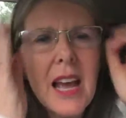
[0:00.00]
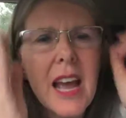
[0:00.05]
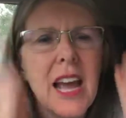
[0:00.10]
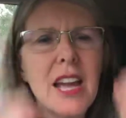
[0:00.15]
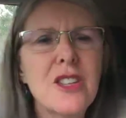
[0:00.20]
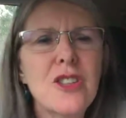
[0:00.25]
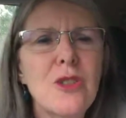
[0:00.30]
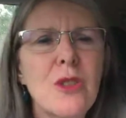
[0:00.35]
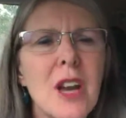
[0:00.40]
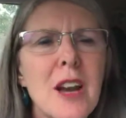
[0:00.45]

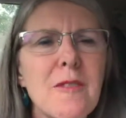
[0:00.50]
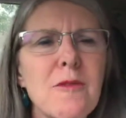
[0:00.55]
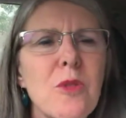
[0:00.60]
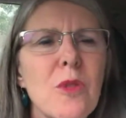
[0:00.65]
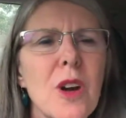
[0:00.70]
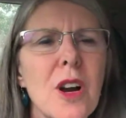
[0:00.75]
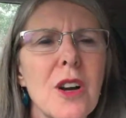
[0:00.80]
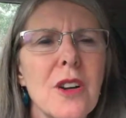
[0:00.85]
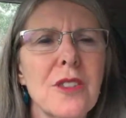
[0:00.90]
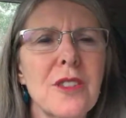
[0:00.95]
and you have
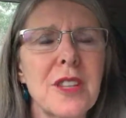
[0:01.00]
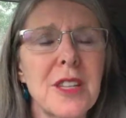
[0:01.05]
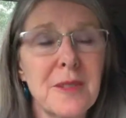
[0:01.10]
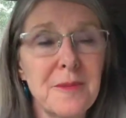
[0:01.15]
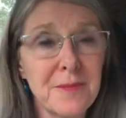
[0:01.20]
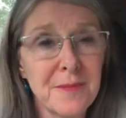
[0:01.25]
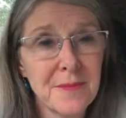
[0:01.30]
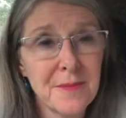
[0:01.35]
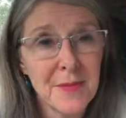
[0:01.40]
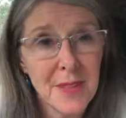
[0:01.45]
worth.
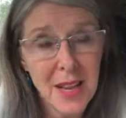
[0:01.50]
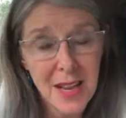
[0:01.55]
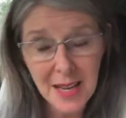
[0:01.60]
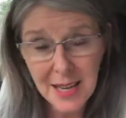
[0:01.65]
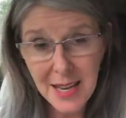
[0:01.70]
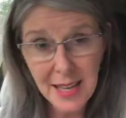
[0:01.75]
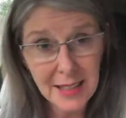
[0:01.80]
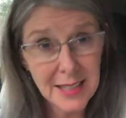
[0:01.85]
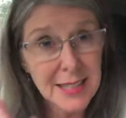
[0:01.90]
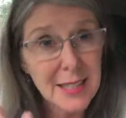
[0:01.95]

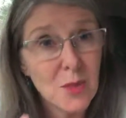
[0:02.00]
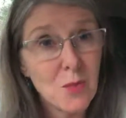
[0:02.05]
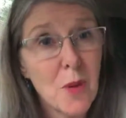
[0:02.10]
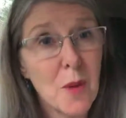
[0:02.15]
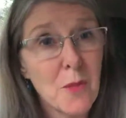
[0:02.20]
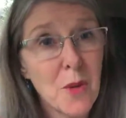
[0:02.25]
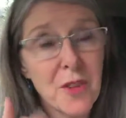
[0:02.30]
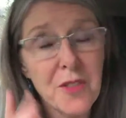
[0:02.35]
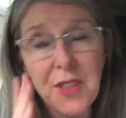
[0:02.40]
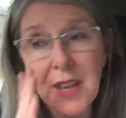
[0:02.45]
Now, listen,
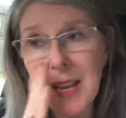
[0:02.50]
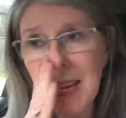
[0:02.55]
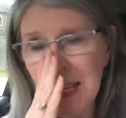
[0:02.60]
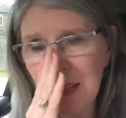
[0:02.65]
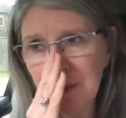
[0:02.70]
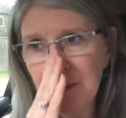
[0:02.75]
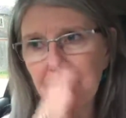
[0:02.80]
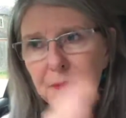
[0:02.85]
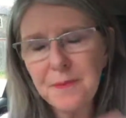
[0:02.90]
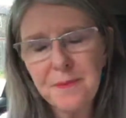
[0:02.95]
one more thing.